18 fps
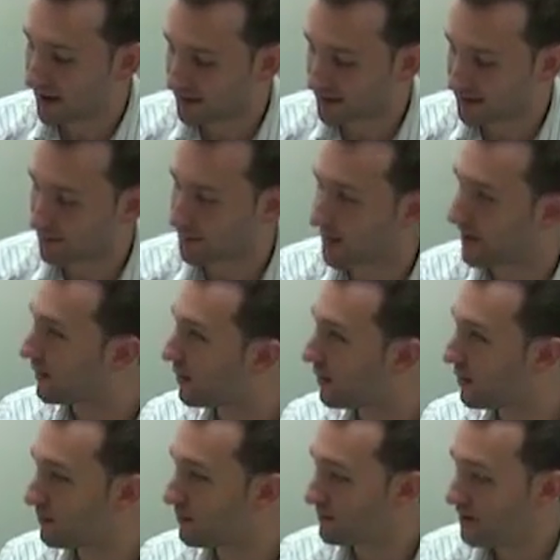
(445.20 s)
and keep at
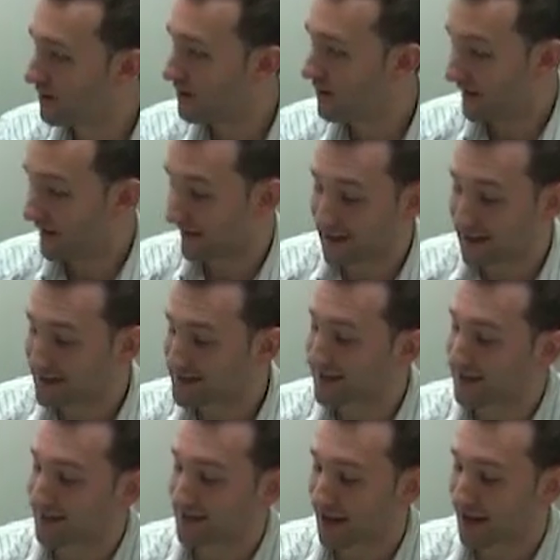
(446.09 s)
home in
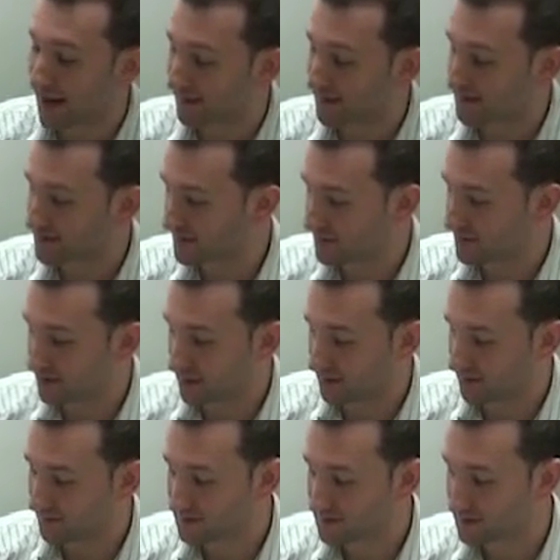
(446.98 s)
case anything happens to
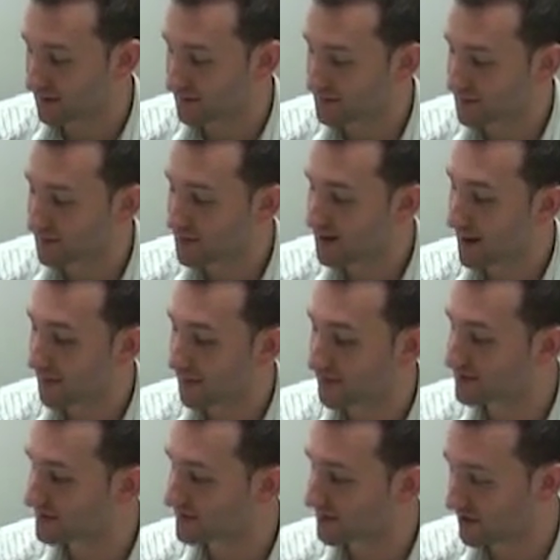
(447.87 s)
you. So if something
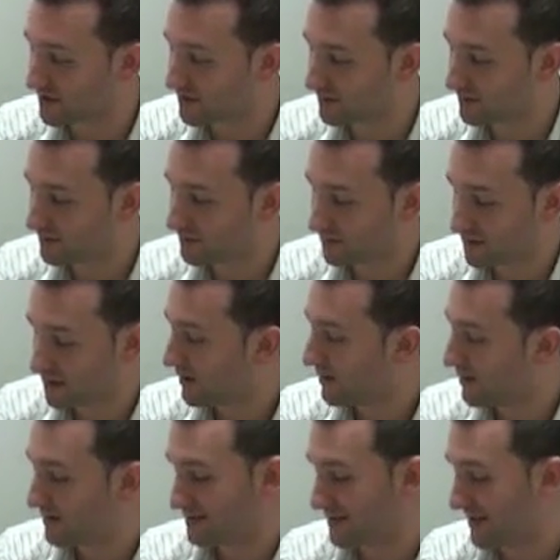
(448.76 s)
happens to you,
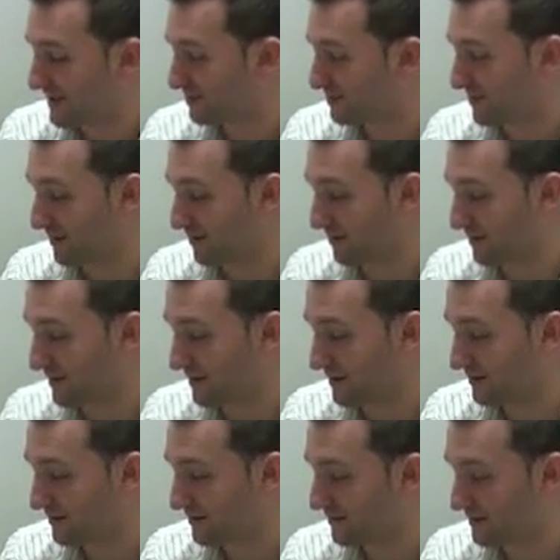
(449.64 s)
that's
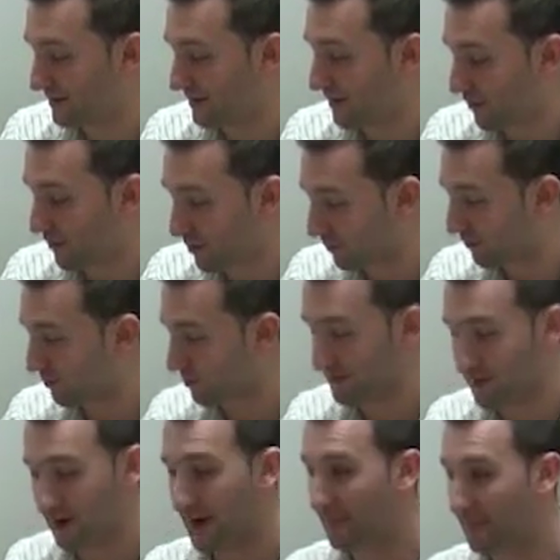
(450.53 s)
probably a
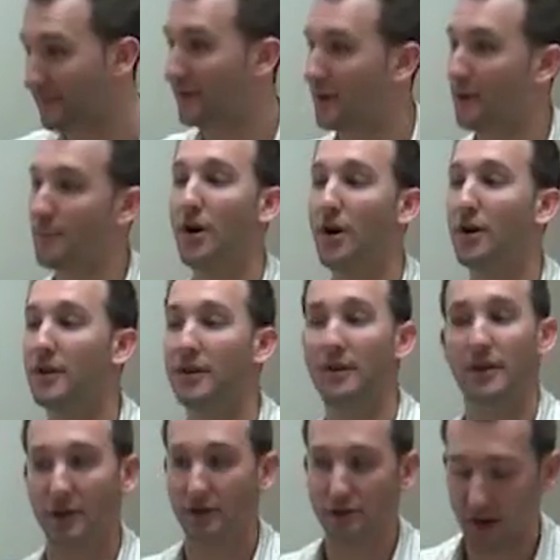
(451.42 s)
horrible time for your
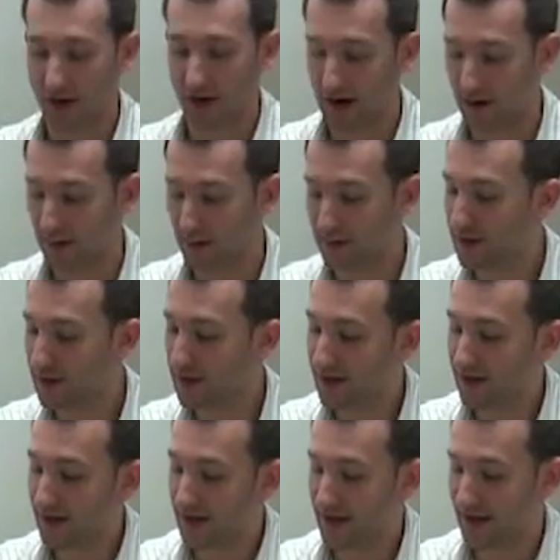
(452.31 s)
partner, your child,
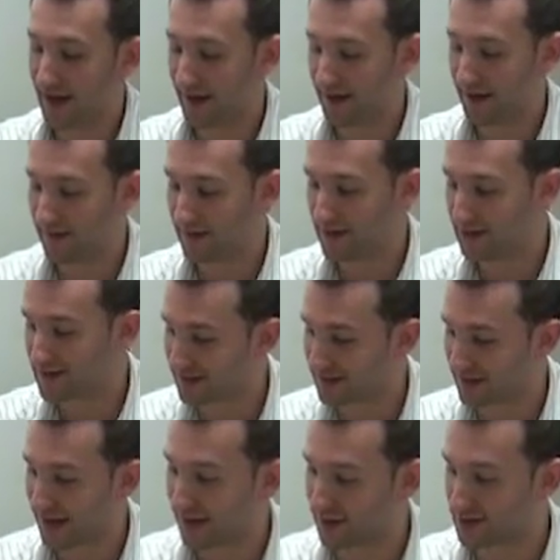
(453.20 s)
and this
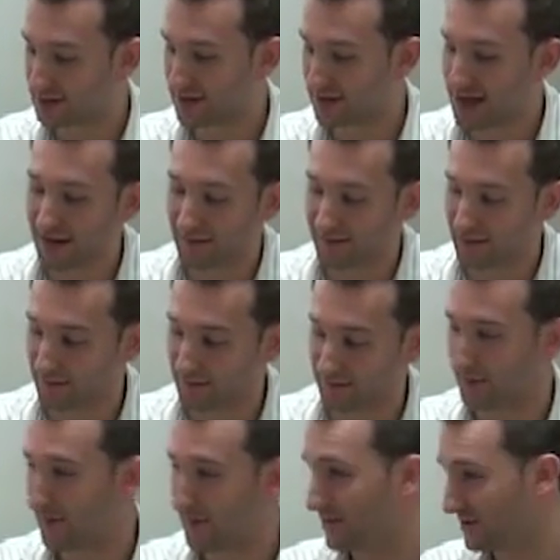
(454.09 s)
allows you to have your
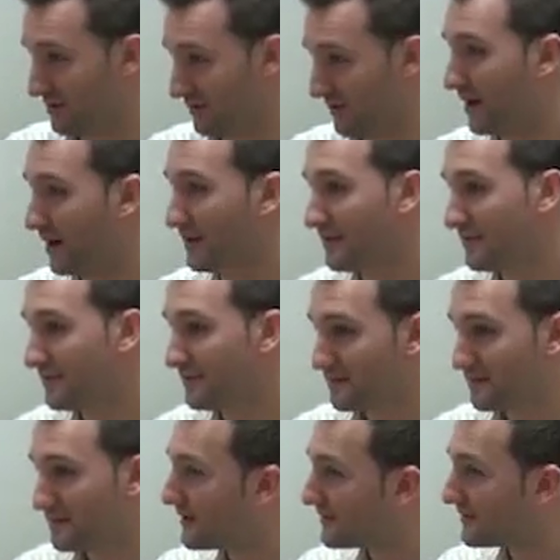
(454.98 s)
information ready
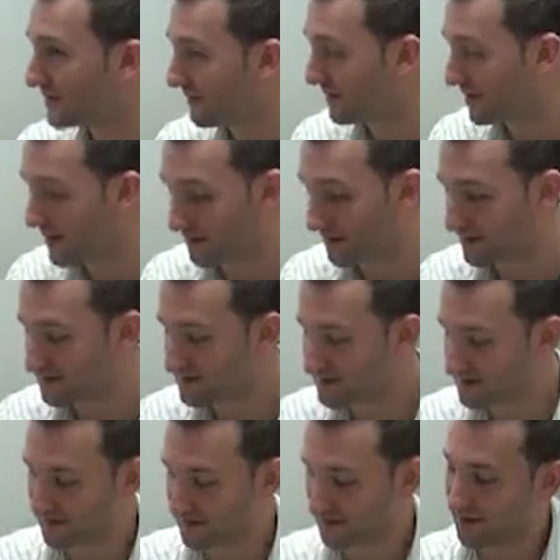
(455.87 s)
if something
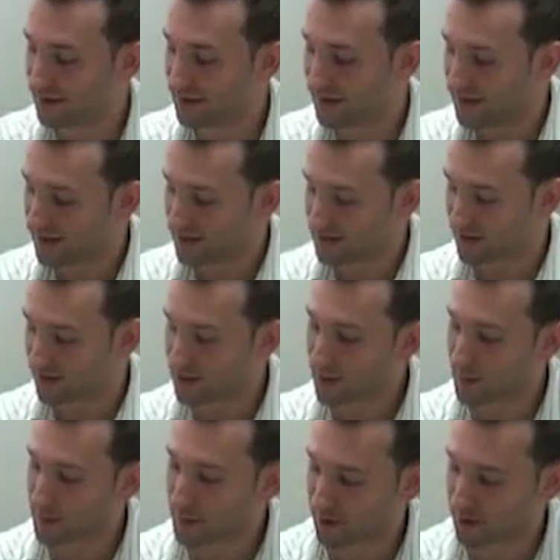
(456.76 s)
happens. So you
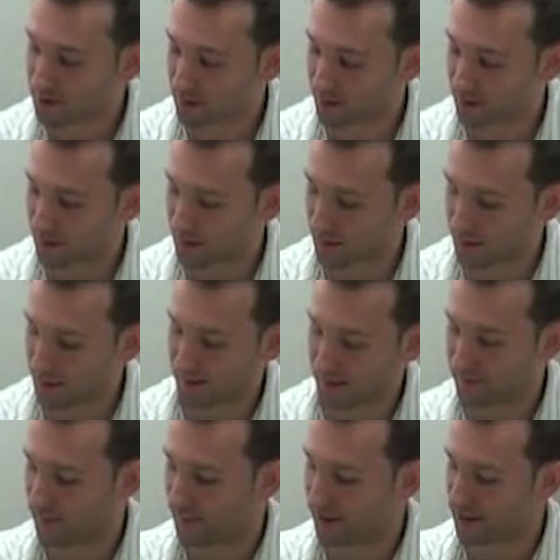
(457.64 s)
can put your
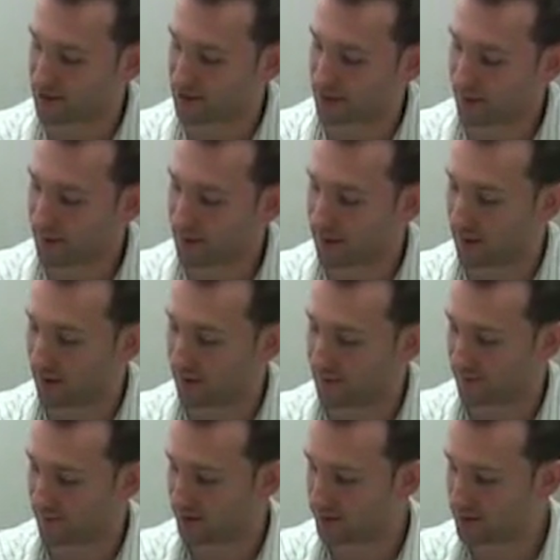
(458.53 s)
information up here
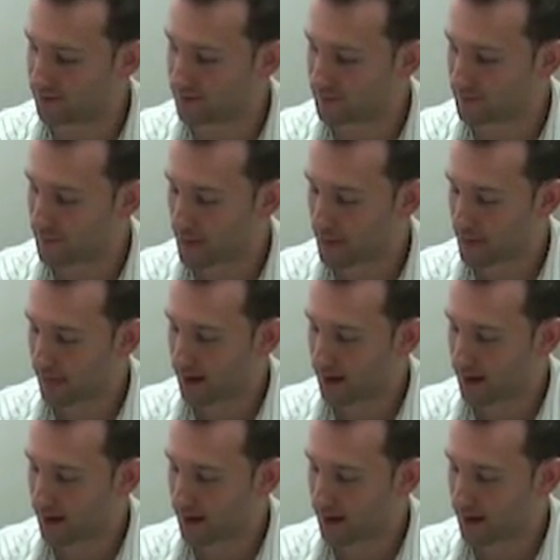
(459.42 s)
for you